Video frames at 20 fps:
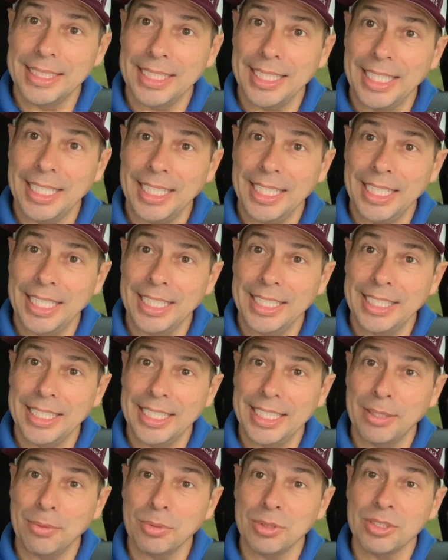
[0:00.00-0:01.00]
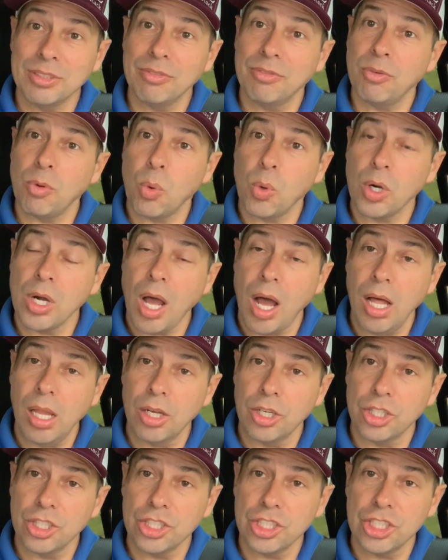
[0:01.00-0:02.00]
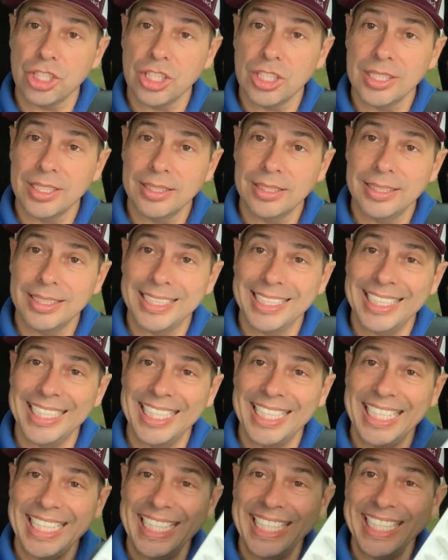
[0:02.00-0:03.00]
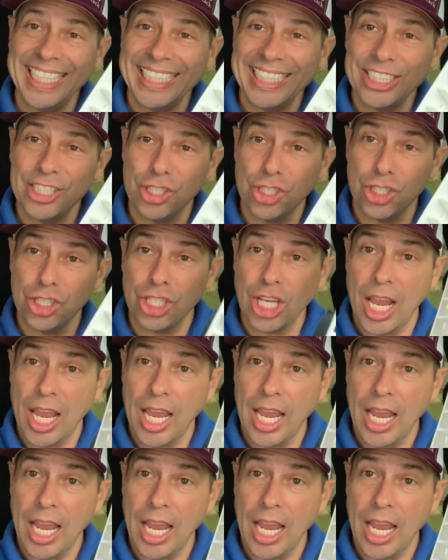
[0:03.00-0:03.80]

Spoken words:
And it was $4 each.